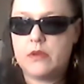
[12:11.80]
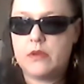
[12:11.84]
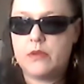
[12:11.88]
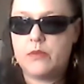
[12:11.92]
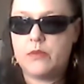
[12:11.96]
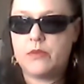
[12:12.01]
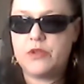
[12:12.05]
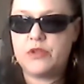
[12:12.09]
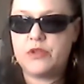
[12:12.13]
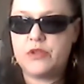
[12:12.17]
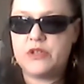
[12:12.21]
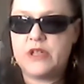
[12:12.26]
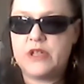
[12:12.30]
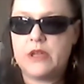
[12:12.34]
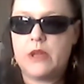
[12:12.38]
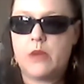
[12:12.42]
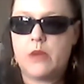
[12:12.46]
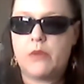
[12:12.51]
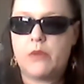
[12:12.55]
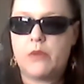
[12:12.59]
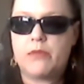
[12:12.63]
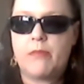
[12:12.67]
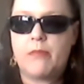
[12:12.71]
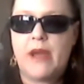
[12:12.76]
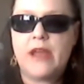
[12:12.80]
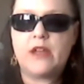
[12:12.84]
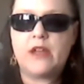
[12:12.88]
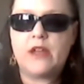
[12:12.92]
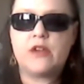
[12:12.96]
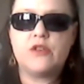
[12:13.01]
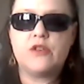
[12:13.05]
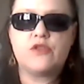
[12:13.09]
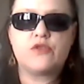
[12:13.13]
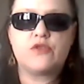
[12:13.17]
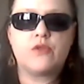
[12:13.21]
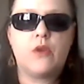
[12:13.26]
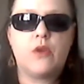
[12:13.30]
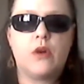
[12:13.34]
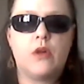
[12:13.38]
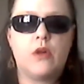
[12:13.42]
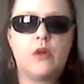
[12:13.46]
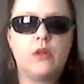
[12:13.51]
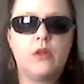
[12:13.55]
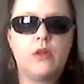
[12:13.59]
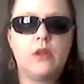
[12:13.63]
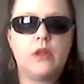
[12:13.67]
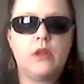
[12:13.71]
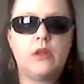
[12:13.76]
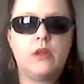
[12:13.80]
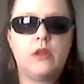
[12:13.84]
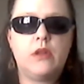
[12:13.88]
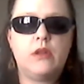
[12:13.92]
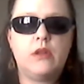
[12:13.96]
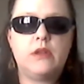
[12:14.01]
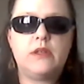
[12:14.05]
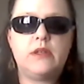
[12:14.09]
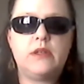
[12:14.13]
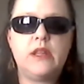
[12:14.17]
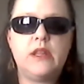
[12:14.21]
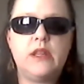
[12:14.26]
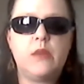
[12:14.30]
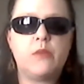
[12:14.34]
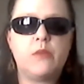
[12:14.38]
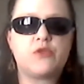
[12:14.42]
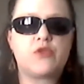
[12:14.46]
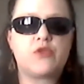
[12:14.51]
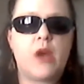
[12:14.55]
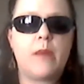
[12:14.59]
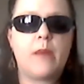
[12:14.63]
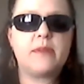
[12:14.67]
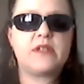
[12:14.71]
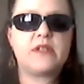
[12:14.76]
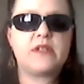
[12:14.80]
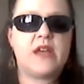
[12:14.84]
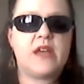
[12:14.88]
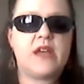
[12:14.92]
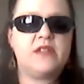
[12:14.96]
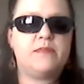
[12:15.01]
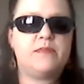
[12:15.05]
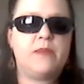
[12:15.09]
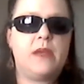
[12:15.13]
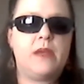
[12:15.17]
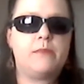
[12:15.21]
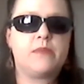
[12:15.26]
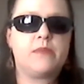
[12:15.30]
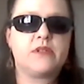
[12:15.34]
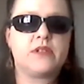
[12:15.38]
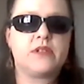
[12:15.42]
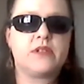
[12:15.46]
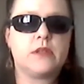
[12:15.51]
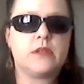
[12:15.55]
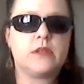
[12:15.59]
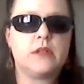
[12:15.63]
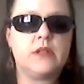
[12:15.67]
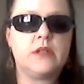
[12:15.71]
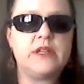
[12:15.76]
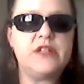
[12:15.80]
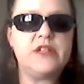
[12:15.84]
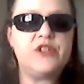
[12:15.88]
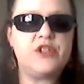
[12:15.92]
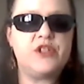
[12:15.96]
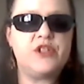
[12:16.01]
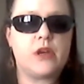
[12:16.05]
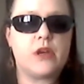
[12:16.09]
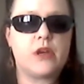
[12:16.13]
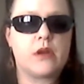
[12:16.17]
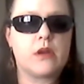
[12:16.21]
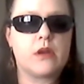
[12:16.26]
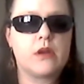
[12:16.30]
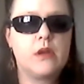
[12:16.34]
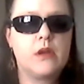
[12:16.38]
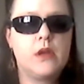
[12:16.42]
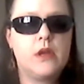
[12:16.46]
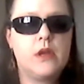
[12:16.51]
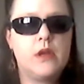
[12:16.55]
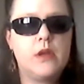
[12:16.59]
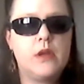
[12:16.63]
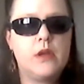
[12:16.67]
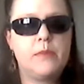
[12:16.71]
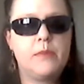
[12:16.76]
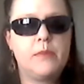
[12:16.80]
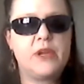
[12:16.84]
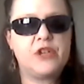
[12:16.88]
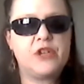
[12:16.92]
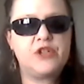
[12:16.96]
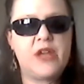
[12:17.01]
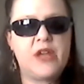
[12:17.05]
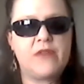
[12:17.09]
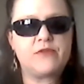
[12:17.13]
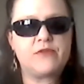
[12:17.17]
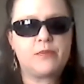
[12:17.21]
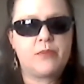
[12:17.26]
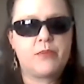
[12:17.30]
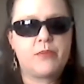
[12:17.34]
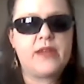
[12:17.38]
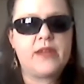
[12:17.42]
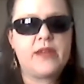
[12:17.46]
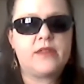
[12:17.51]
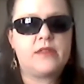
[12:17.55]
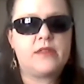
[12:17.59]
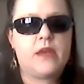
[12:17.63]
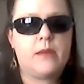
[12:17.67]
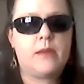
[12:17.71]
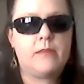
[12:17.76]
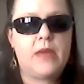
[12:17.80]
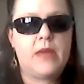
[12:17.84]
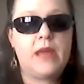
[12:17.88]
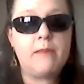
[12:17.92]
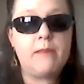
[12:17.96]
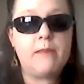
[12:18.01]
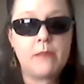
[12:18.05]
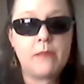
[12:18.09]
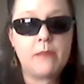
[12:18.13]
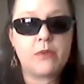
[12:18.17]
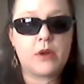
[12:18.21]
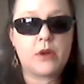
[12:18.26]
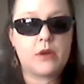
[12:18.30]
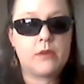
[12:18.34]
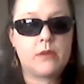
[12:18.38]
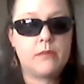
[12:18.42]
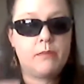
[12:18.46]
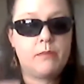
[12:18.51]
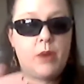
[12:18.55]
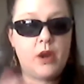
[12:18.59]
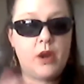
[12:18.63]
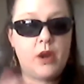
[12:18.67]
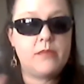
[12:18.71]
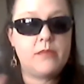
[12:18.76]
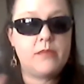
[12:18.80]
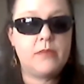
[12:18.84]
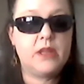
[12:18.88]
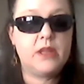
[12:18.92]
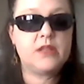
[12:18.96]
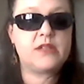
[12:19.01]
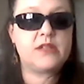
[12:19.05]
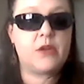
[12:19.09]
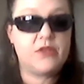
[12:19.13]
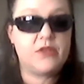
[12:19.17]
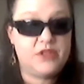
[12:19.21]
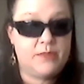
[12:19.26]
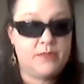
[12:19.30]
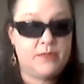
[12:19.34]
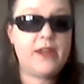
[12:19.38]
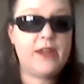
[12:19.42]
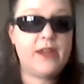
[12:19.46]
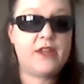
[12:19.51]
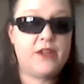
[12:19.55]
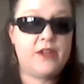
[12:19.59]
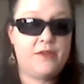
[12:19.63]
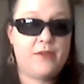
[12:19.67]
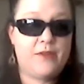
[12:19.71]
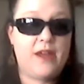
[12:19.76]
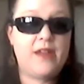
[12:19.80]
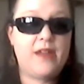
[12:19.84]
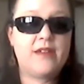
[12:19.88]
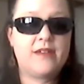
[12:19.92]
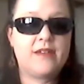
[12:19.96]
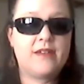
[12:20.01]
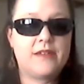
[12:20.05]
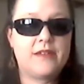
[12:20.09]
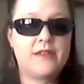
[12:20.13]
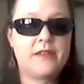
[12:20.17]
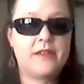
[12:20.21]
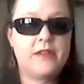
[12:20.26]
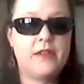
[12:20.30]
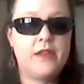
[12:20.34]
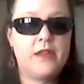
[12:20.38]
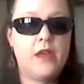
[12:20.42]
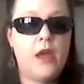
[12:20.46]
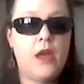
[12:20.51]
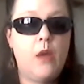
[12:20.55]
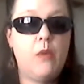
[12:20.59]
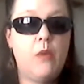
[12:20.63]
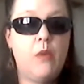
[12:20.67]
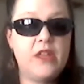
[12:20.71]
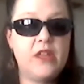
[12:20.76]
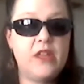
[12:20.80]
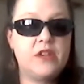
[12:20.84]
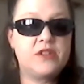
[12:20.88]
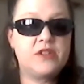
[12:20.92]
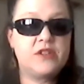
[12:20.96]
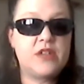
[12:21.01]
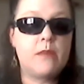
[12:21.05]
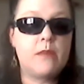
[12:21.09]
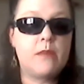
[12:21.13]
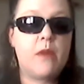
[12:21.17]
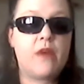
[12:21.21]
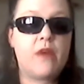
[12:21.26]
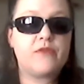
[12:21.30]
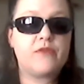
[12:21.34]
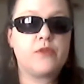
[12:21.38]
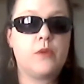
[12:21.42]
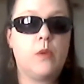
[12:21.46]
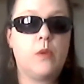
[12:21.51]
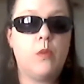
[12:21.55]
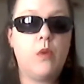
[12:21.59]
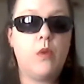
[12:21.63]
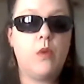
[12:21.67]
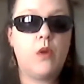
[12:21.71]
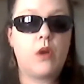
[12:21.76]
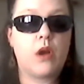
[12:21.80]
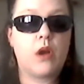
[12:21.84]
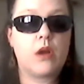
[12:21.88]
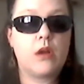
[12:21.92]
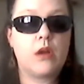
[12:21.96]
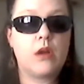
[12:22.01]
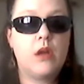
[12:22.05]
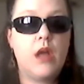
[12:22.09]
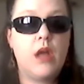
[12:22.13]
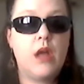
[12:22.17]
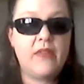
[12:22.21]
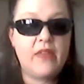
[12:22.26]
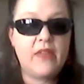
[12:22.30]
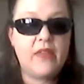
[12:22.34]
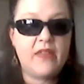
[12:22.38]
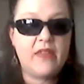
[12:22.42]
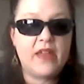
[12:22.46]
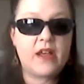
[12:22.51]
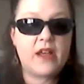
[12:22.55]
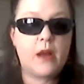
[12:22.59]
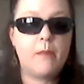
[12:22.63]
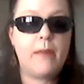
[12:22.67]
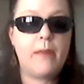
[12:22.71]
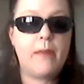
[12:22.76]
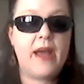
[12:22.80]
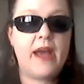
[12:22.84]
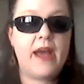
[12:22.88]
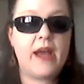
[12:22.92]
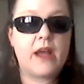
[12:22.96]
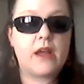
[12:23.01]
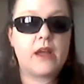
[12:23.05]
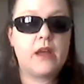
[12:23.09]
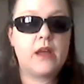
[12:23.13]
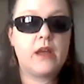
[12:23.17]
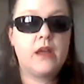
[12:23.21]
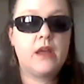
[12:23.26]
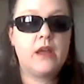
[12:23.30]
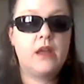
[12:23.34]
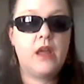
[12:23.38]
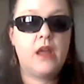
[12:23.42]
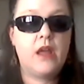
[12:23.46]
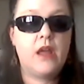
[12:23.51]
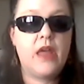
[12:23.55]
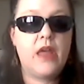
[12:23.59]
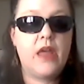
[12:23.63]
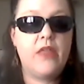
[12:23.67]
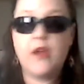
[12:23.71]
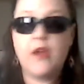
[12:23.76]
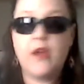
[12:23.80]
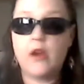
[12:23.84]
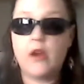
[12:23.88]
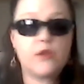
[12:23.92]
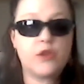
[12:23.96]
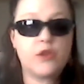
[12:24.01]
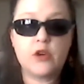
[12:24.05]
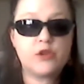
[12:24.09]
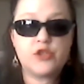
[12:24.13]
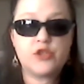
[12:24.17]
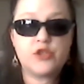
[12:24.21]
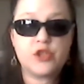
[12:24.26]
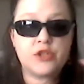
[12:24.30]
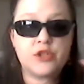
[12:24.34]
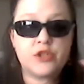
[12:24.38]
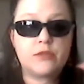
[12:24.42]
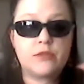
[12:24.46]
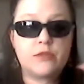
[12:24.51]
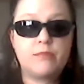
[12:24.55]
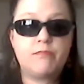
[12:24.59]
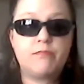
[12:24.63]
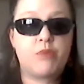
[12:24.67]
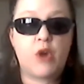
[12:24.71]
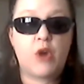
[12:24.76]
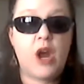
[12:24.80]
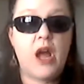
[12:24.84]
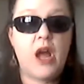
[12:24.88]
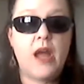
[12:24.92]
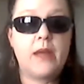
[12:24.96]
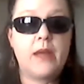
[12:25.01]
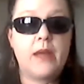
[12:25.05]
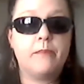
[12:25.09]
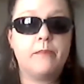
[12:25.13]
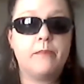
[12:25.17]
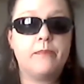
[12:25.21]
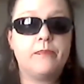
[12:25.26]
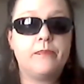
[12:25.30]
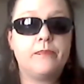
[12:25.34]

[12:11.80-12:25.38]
when you're dealing with mind control, dealing with traumatized people is a little easier because you have to break them. And remember, part of the military is break you, right? Well, then you send them off to a war, and then they come back. They're just prime.